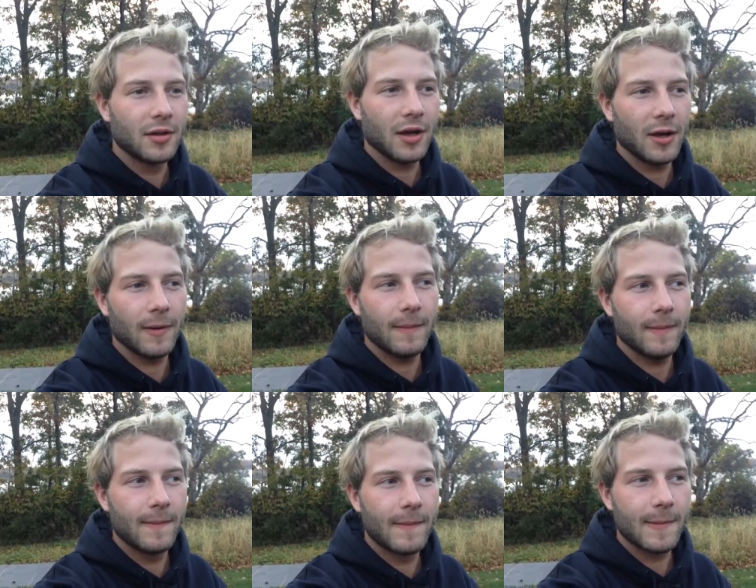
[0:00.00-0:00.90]

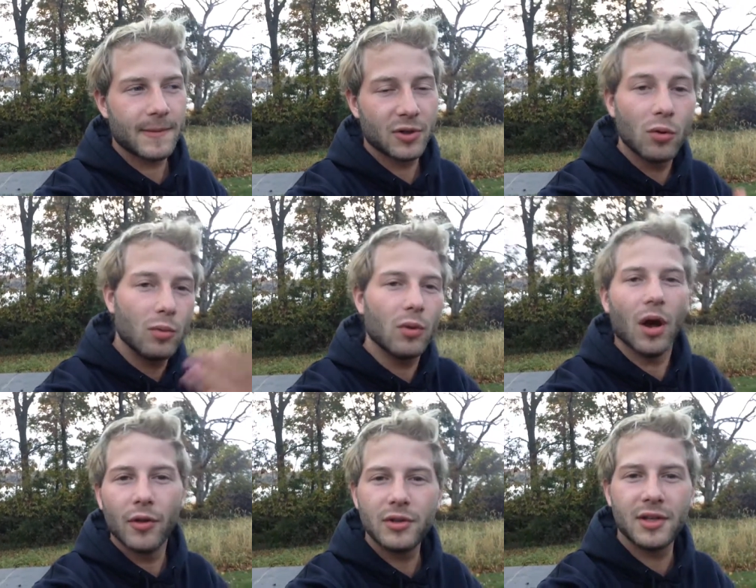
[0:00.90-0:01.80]
um, so
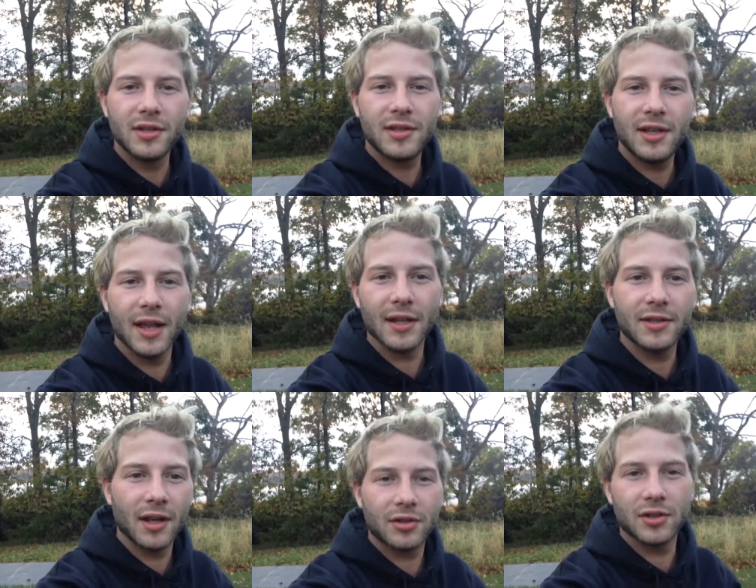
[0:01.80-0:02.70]
others can see that it's
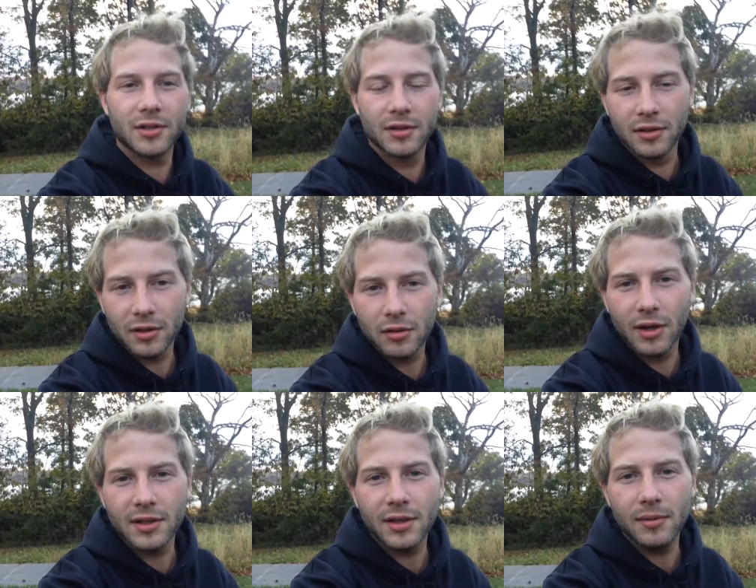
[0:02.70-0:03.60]
not just
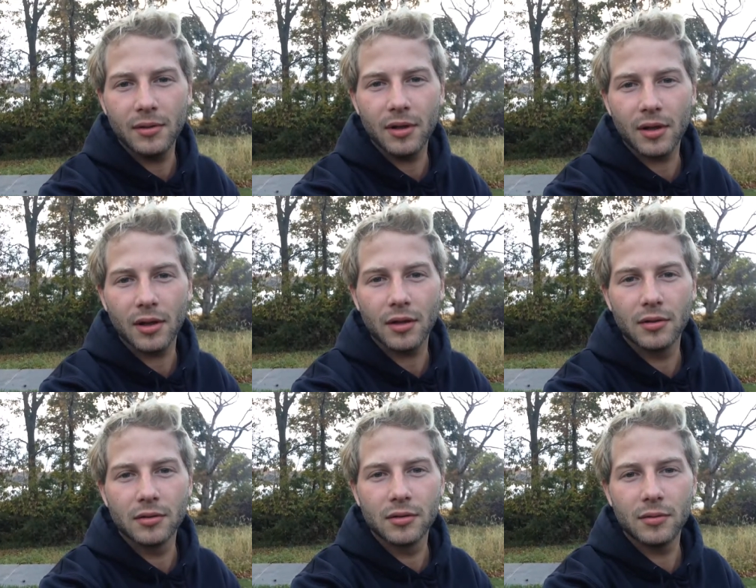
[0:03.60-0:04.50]
crazy uh,
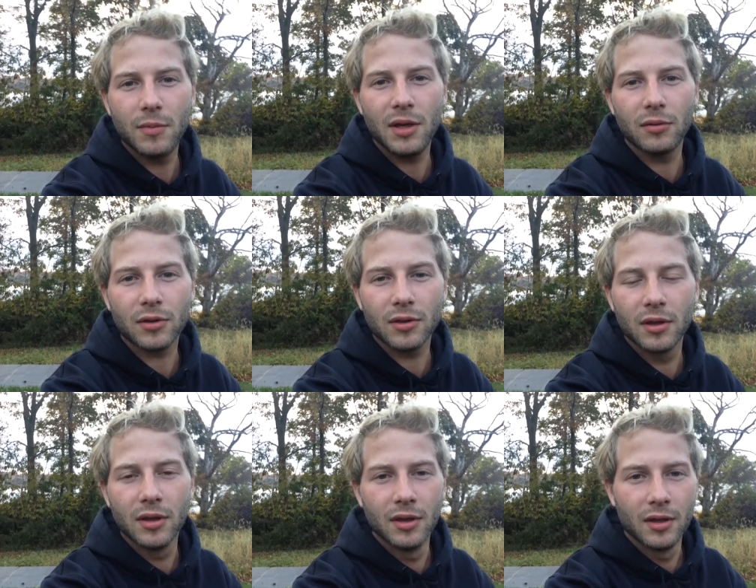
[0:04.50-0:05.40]
me with
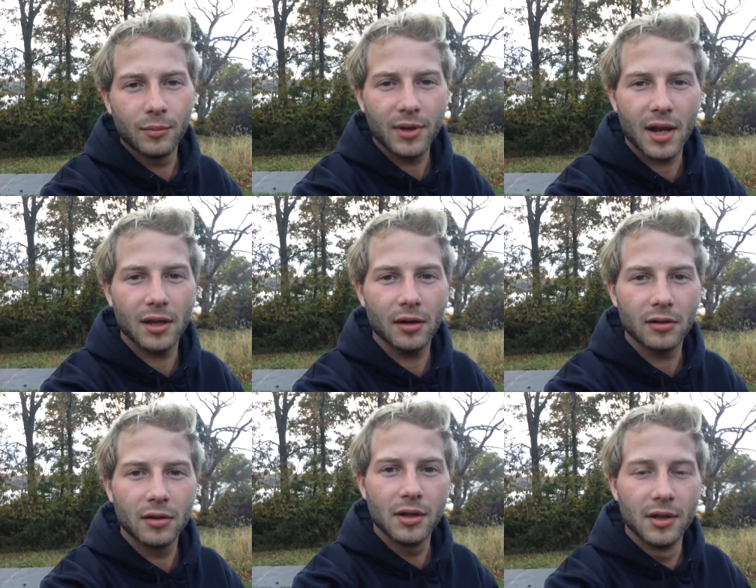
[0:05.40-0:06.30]
banana hair.
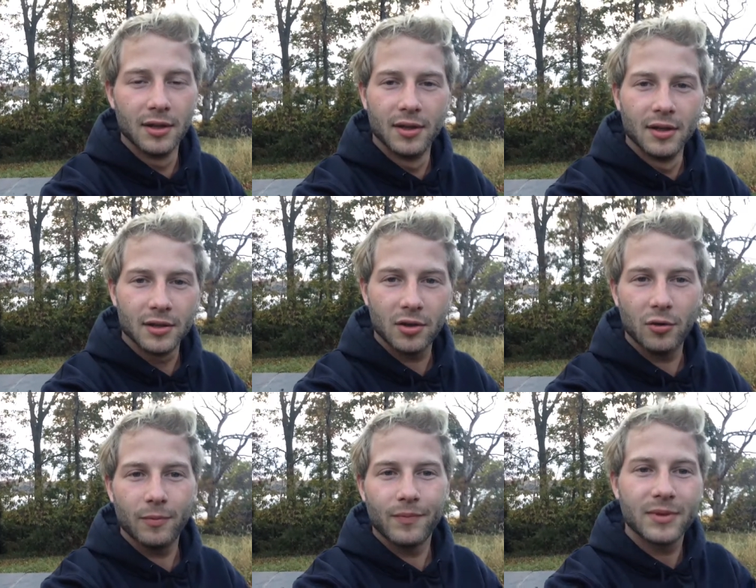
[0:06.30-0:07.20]

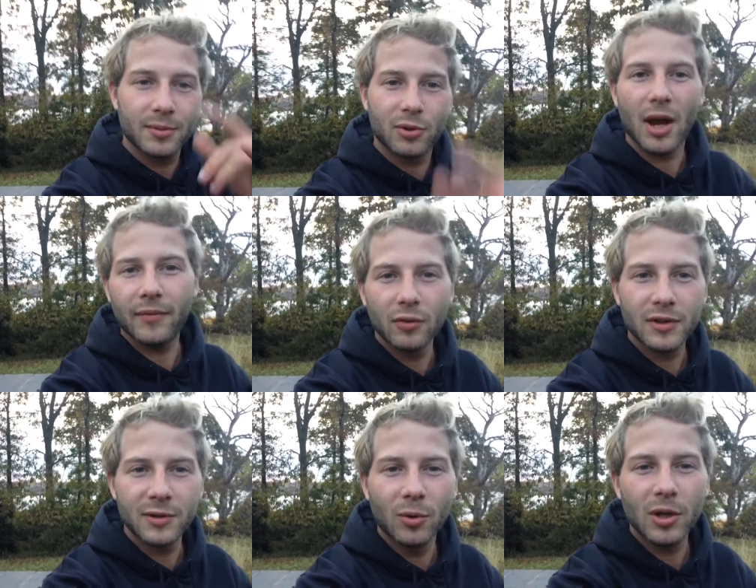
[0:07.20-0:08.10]
So subscribe if you want
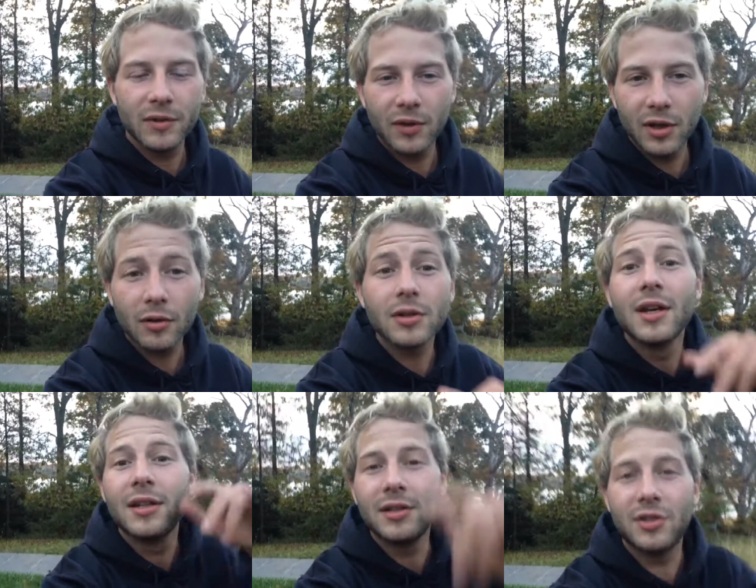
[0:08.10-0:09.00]
to see more of these videos.
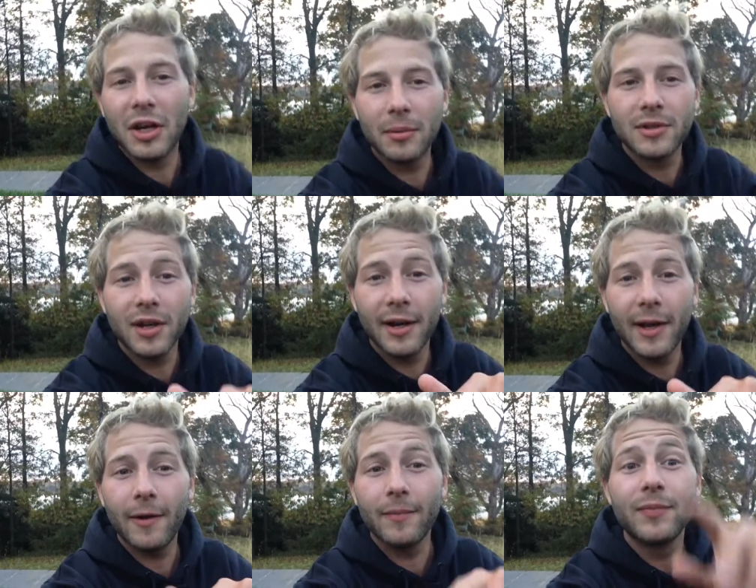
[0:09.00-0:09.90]
This is JBird signing
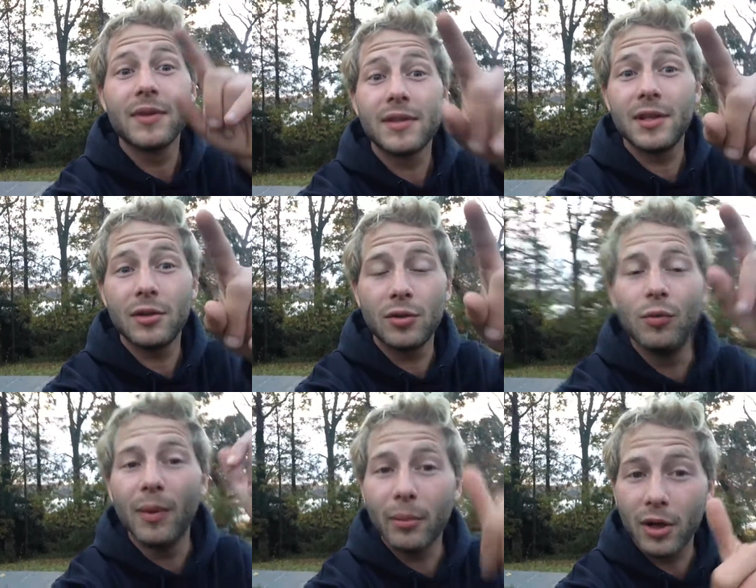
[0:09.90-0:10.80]
out. See you soon.
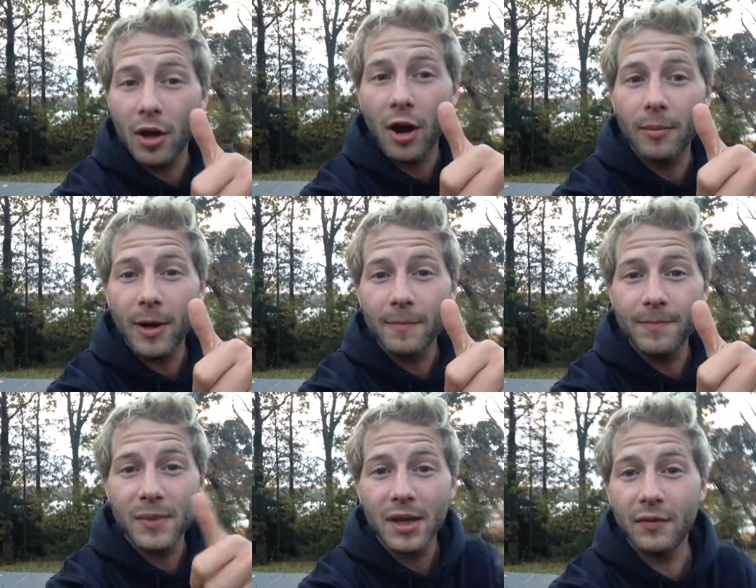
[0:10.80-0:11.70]
Remember to carb up
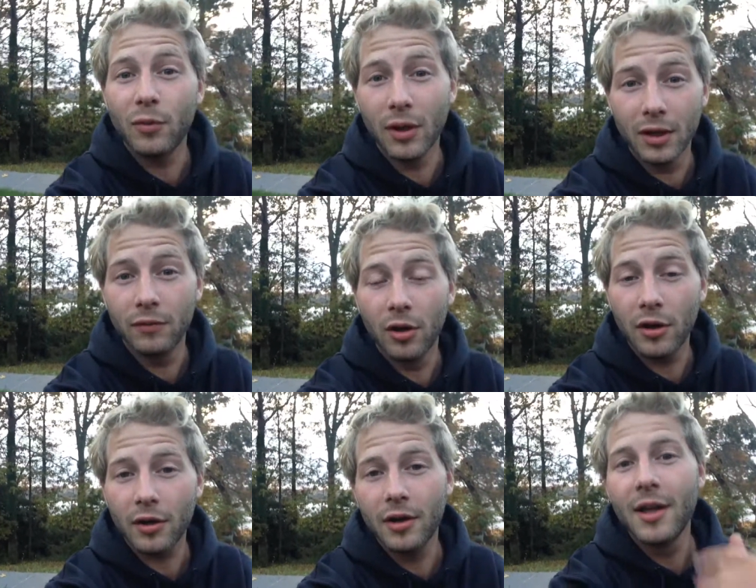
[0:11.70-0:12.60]
if you want to live
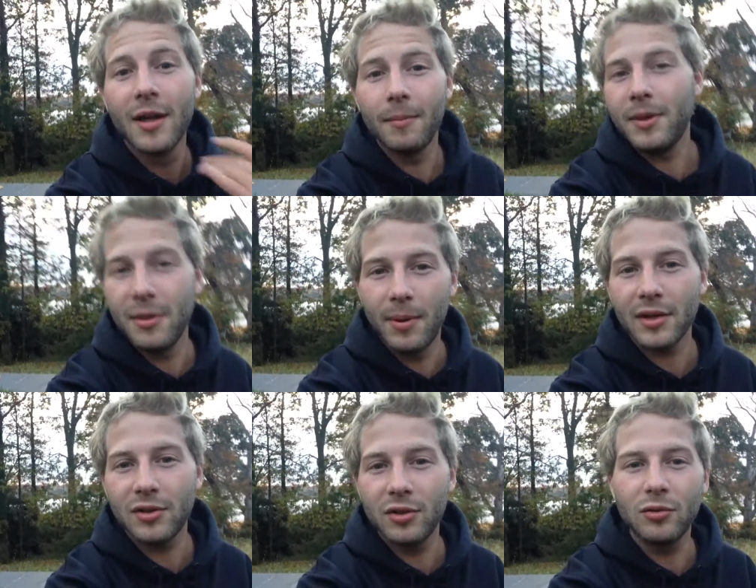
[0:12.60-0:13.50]
longer. Be the
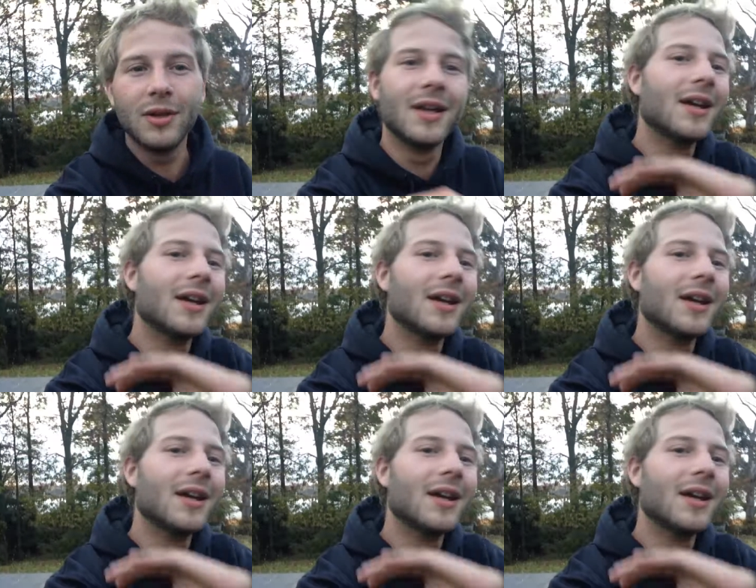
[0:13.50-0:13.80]
best you.